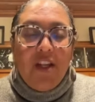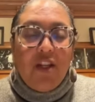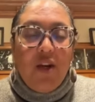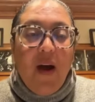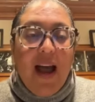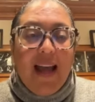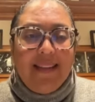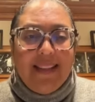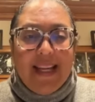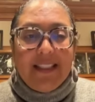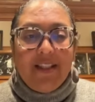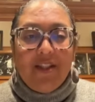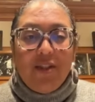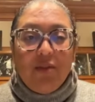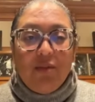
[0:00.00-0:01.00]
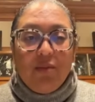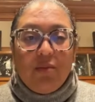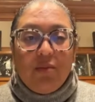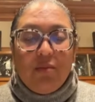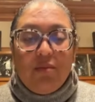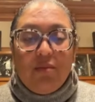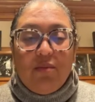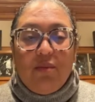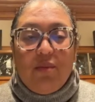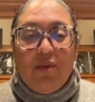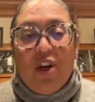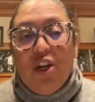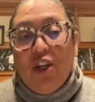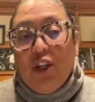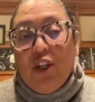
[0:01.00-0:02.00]
So I'd like to
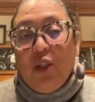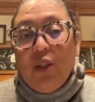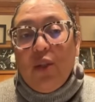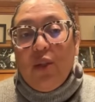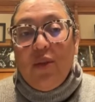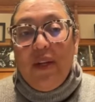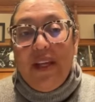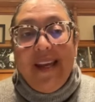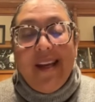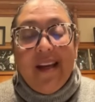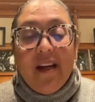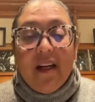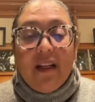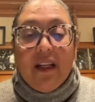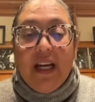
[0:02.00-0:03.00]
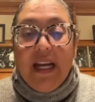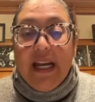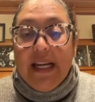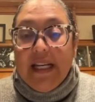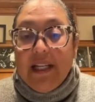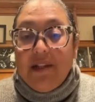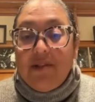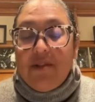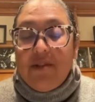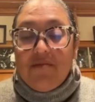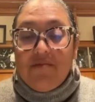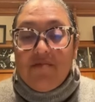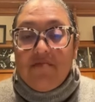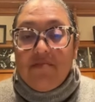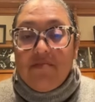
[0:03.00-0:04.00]
conclude here and
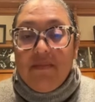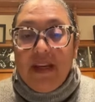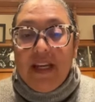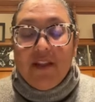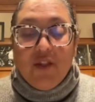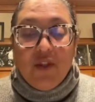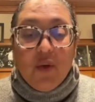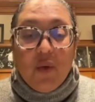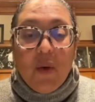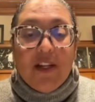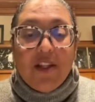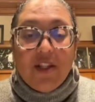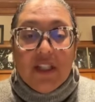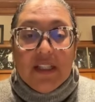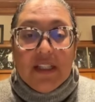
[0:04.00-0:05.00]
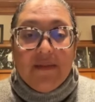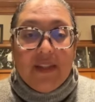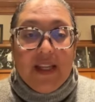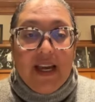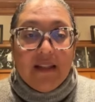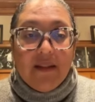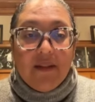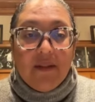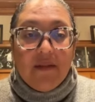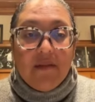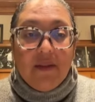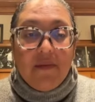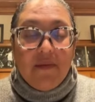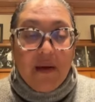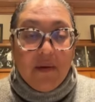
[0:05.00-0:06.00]
answer questions if that
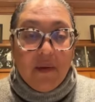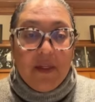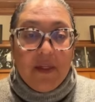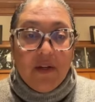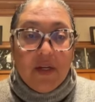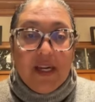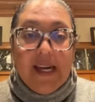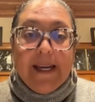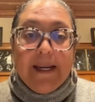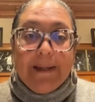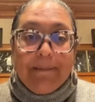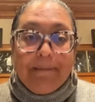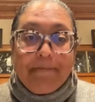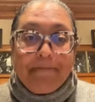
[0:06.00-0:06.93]
would be okay.